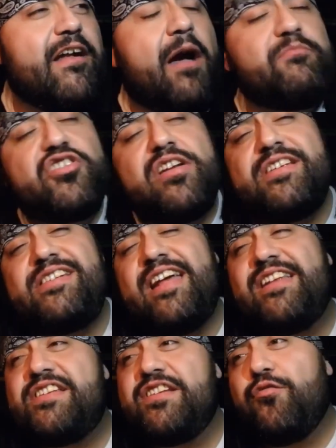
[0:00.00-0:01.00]
I'm trying to
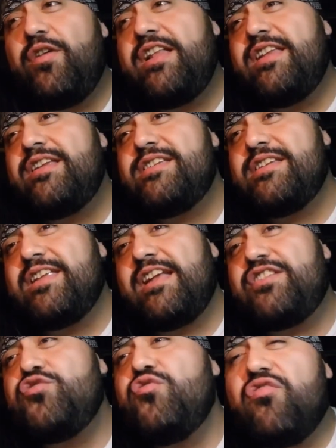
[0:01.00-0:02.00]
say this in a way that isn't
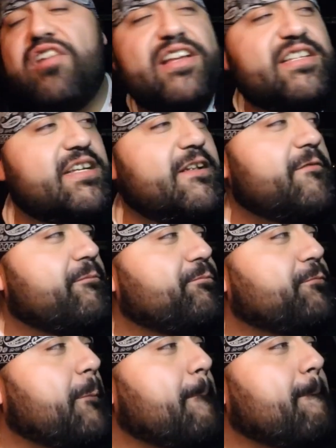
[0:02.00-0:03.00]
like too crazy,
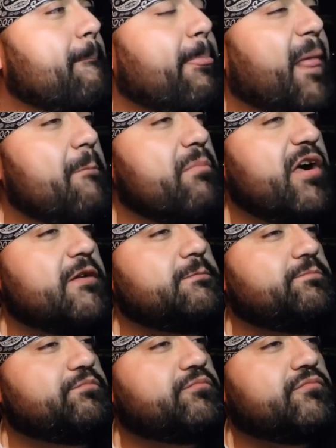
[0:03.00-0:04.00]
but
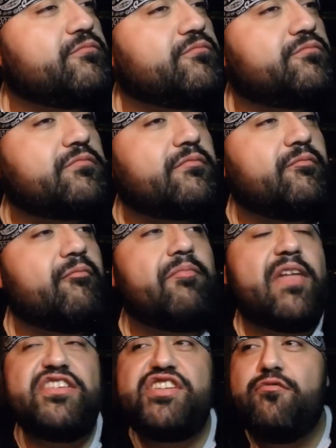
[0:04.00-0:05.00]

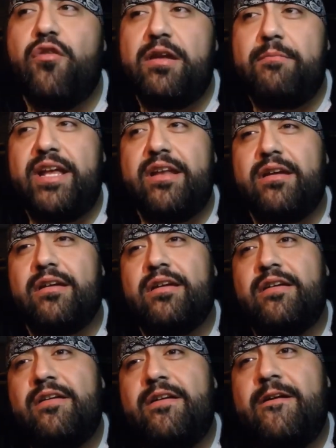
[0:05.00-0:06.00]
she wanted me to
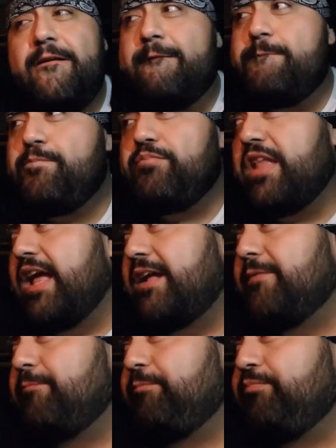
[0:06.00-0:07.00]
like,